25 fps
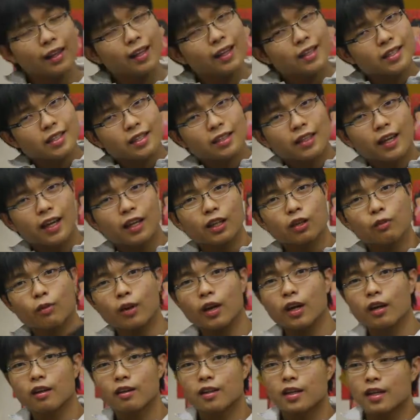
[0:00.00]
listen
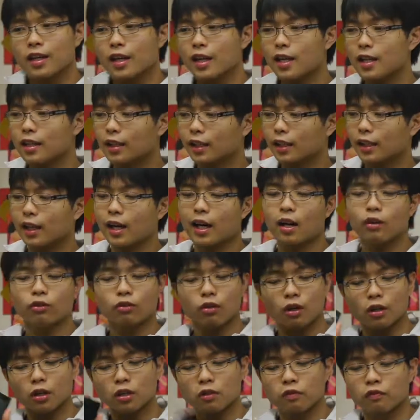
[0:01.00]
anywhere, in the
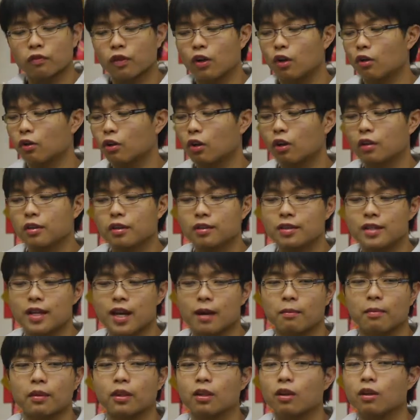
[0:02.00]
cloud, on your phone, on your
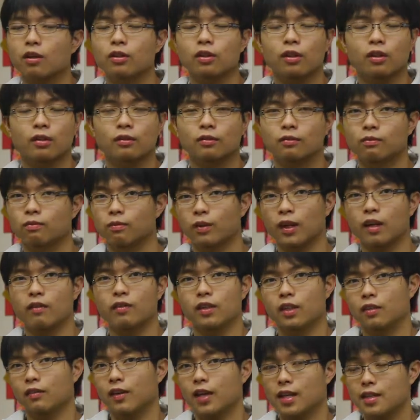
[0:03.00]
tablet, on your
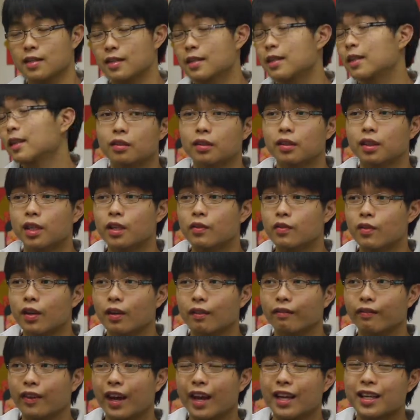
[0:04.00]
whatever device. If you
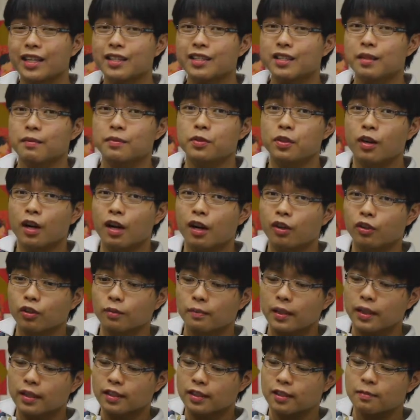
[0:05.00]
have any tips on how
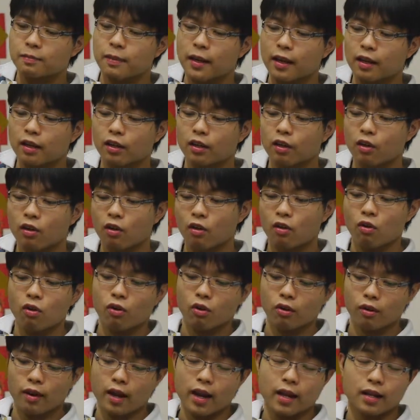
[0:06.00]
to make this better
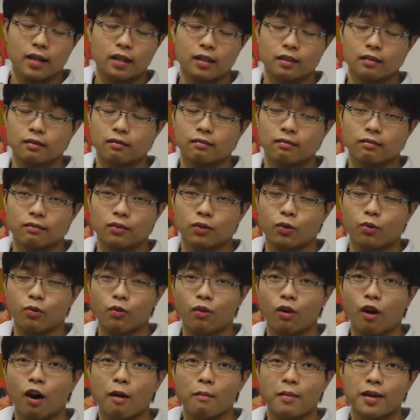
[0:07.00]
or any
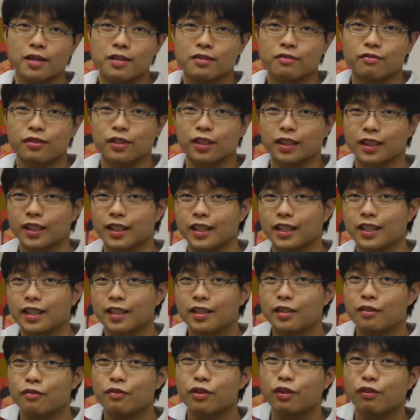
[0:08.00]
comments really,
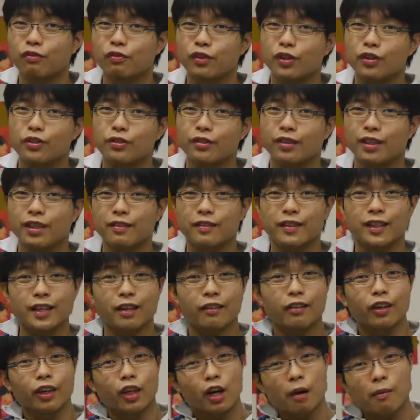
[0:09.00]
feel free to leave it
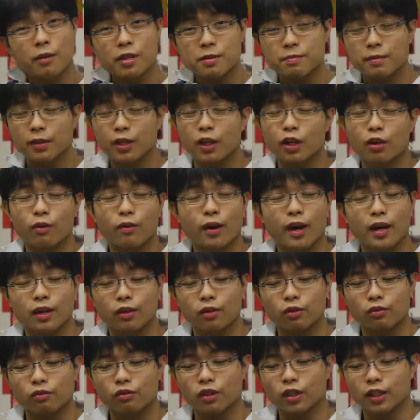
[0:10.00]
down in the comments below. I
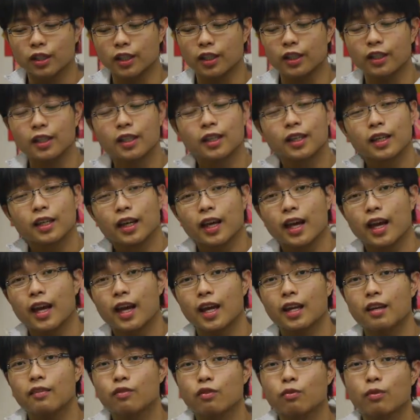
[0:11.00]
do read it.
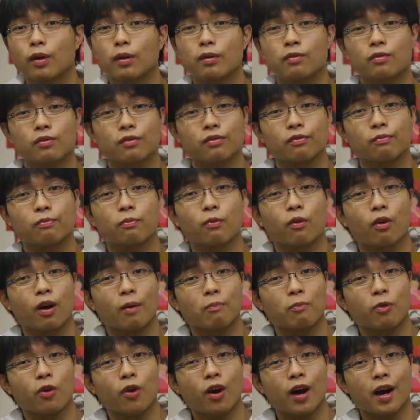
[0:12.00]
And if you want
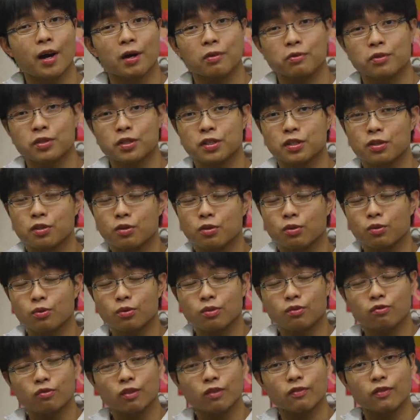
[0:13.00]
more
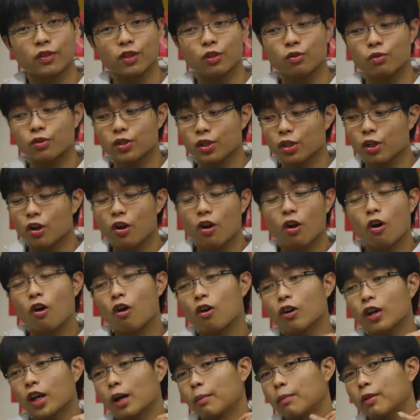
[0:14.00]
how-tos, reviews,
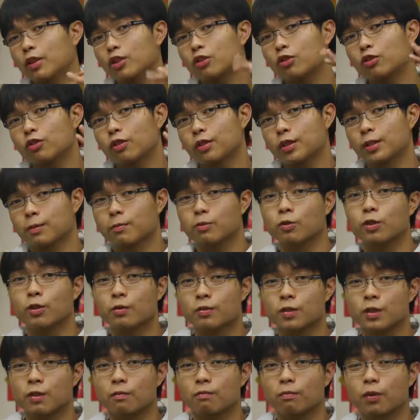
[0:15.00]
all coming to your
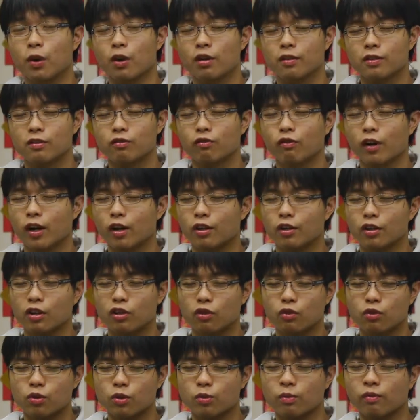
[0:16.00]
subscription box right on
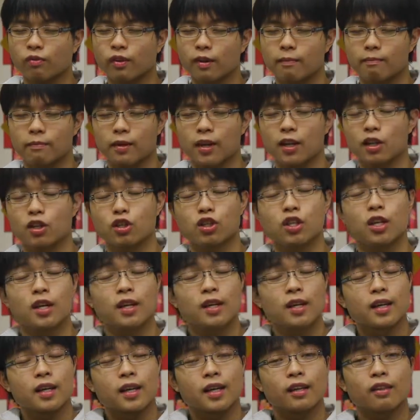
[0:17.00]
your YouTube front page,
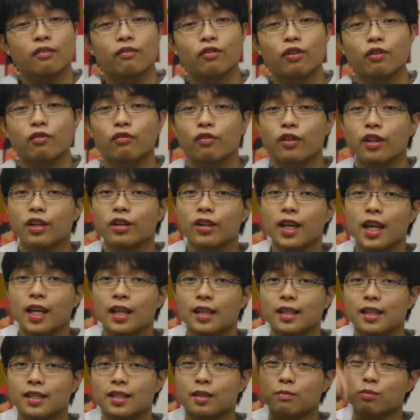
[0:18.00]
feel free to
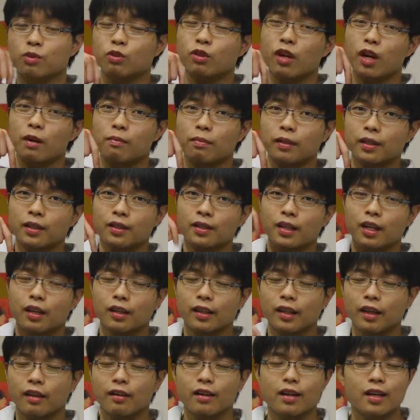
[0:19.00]
hit the subscribe button
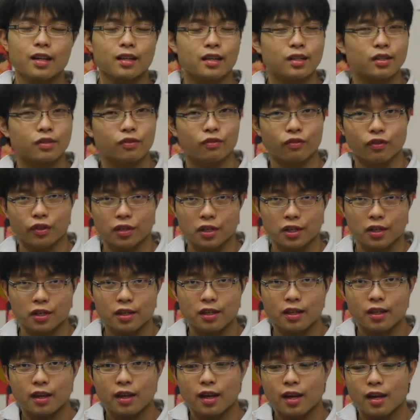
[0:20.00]
down there. It is free,
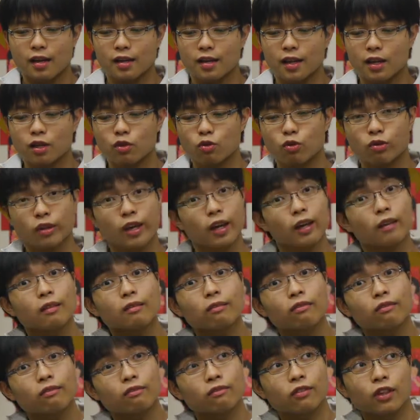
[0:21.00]
and then you get
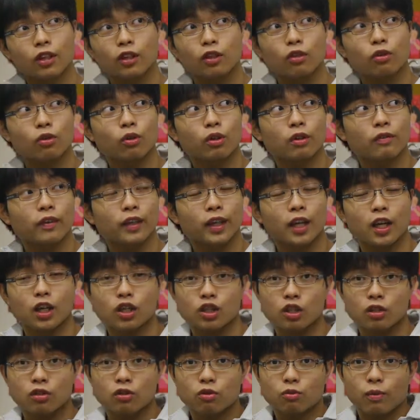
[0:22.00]
video
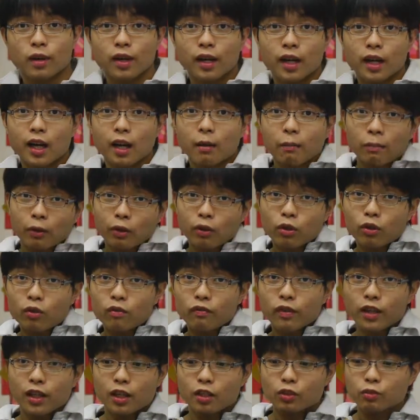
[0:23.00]
notifications when I upload
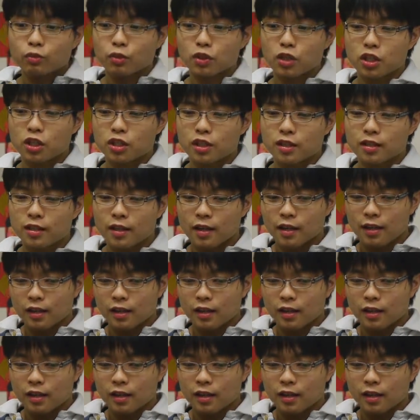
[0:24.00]
new videos, which is